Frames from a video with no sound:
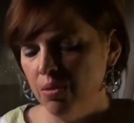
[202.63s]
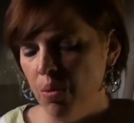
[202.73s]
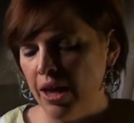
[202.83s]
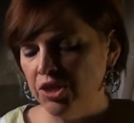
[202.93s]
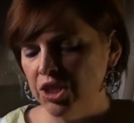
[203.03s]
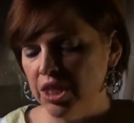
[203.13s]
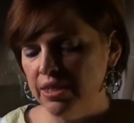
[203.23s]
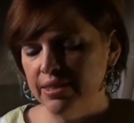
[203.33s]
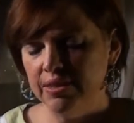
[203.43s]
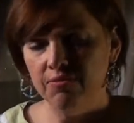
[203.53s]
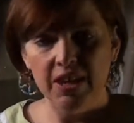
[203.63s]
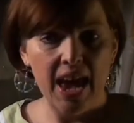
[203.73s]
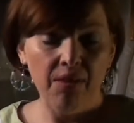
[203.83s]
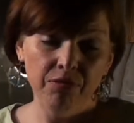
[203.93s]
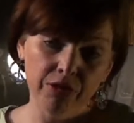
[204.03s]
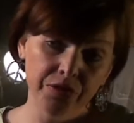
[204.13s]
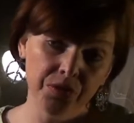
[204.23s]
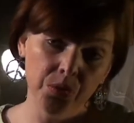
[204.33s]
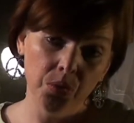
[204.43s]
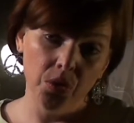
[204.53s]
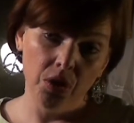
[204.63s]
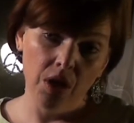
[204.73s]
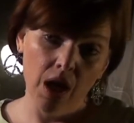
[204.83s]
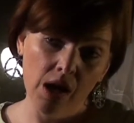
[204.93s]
watching TV after school.